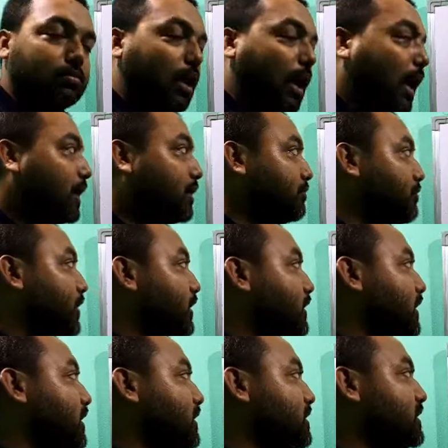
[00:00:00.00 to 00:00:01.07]
earthquake
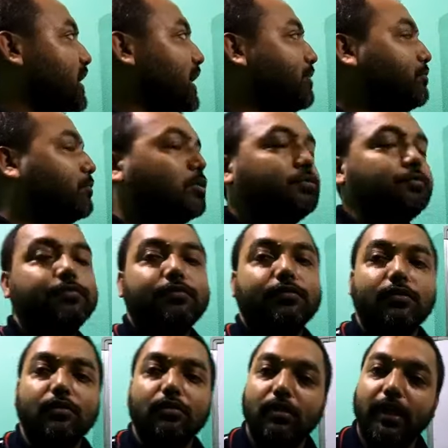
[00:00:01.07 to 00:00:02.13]
that is above
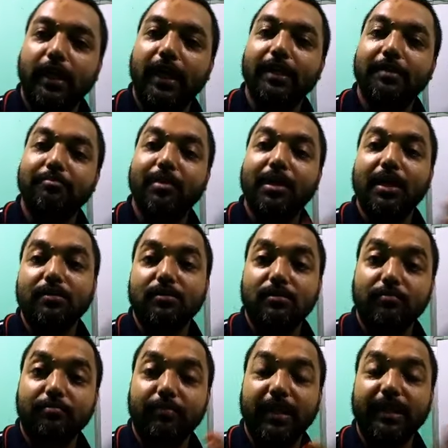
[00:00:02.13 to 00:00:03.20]
8 plus
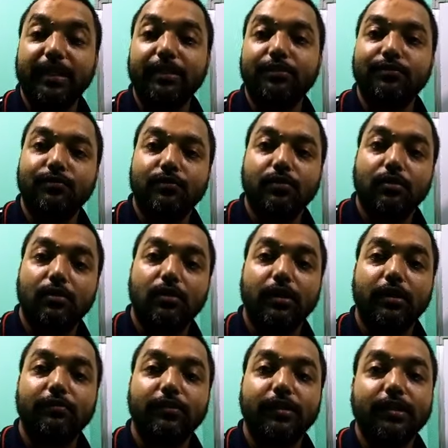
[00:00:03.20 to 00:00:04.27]
magnitude in
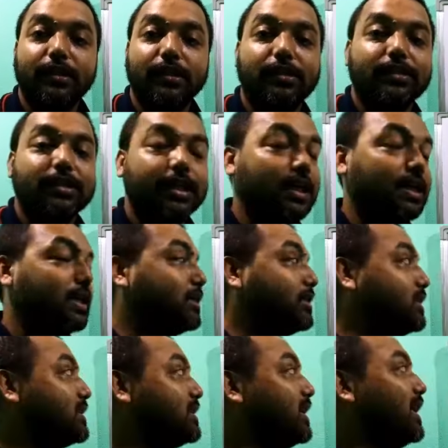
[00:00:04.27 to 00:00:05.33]
Richter scale, it
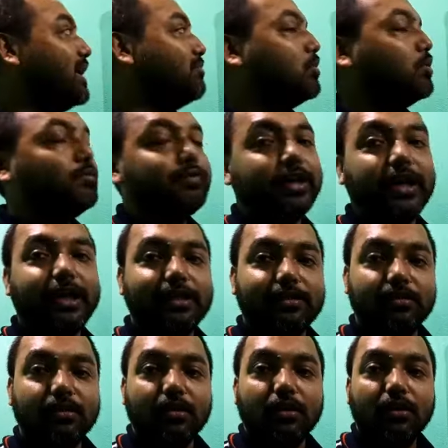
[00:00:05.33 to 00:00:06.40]
is above 8,
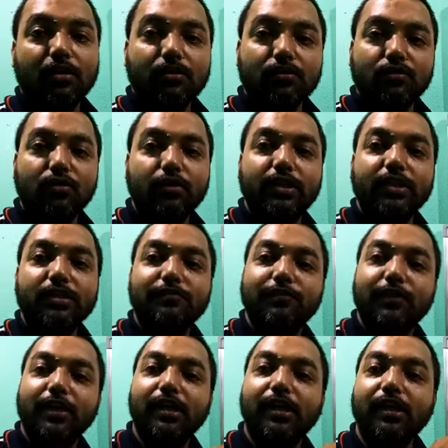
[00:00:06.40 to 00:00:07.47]
so it is
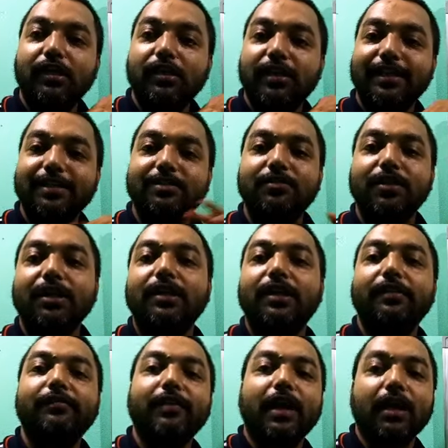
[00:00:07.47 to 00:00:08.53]
very
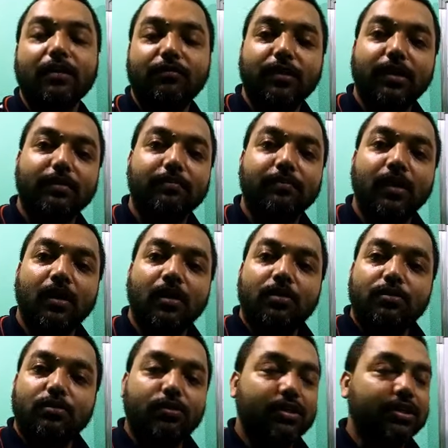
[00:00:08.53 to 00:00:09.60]
destructive earthquake.
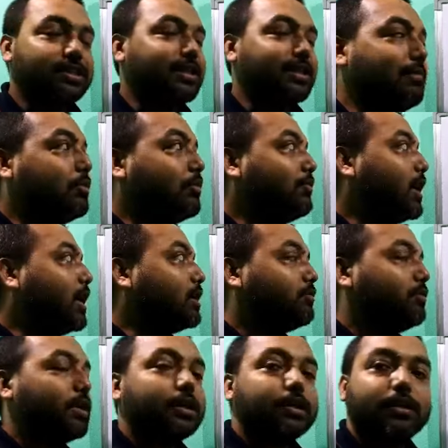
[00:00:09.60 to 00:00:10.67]
So this of
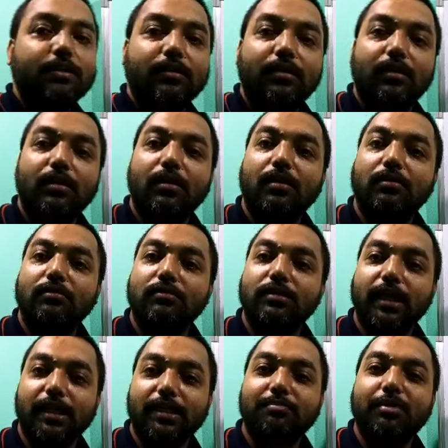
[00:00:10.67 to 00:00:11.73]
earthquake
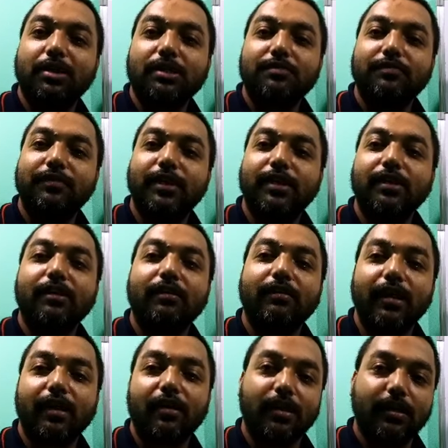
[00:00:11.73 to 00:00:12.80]
takes place very
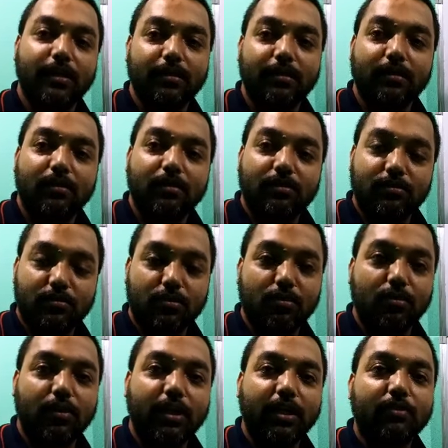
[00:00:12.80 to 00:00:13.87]
rarely.
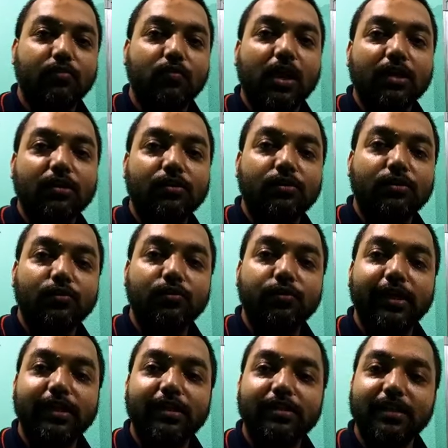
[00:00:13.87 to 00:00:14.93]
So in 1 or 2
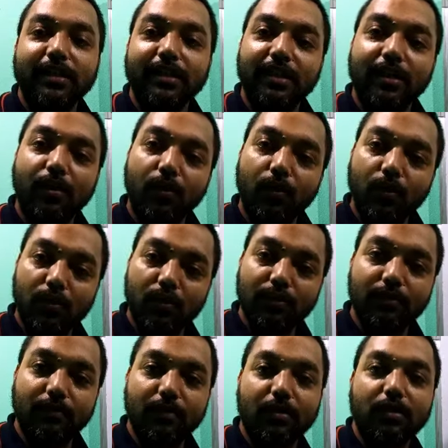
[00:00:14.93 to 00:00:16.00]
years in the whole
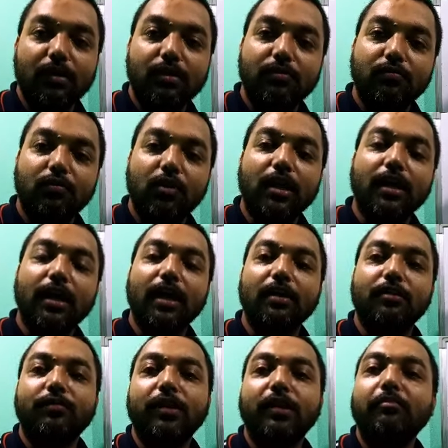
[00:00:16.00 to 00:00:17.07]
world, one
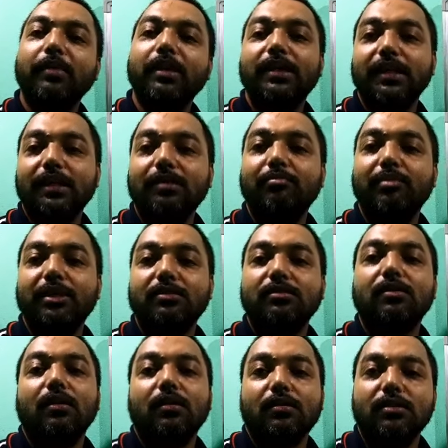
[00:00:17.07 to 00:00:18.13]
earthquake may take place.
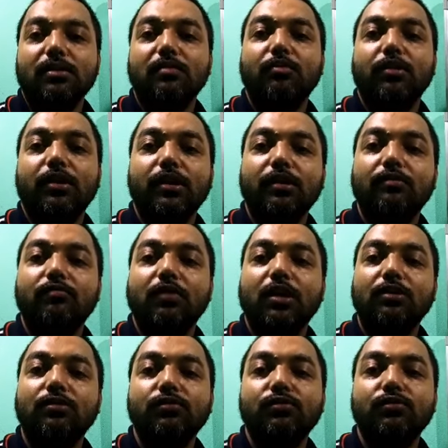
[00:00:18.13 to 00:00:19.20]
Somewhere in 1
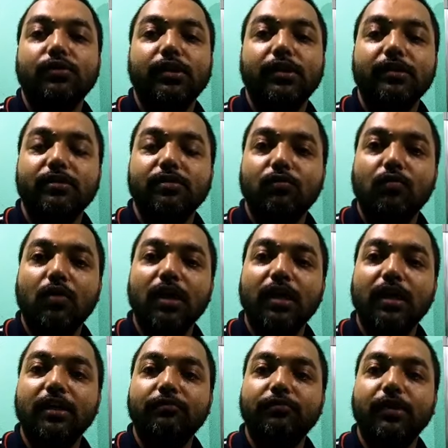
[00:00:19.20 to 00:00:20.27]
to 2 years, one
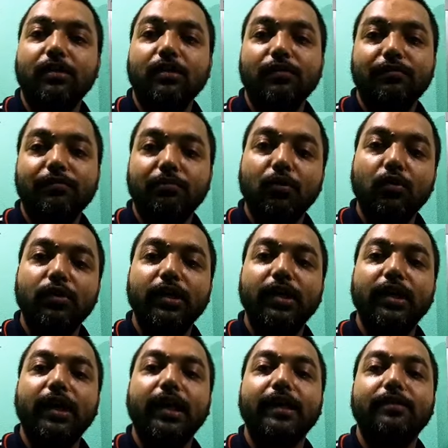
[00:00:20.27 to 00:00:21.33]
earthquake of more than
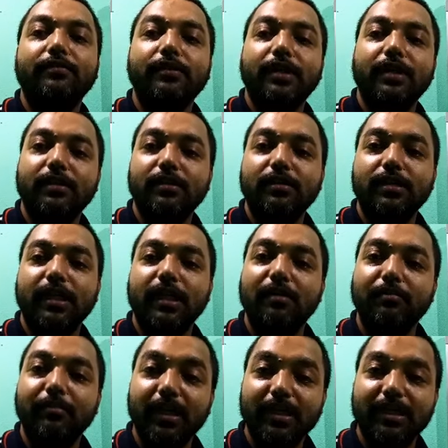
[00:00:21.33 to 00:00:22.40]
8 Richter scale
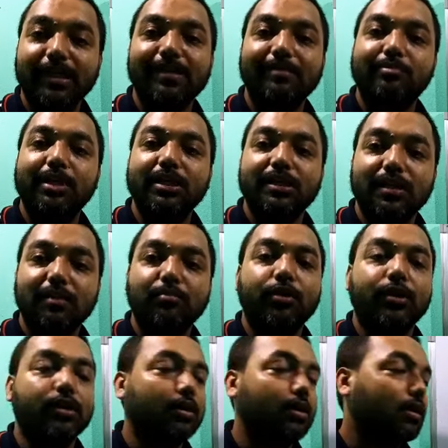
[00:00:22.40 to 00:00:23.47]
may take place somewhere.
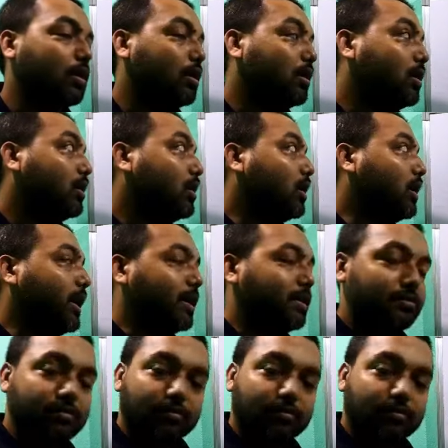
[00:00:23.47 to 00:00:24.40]
And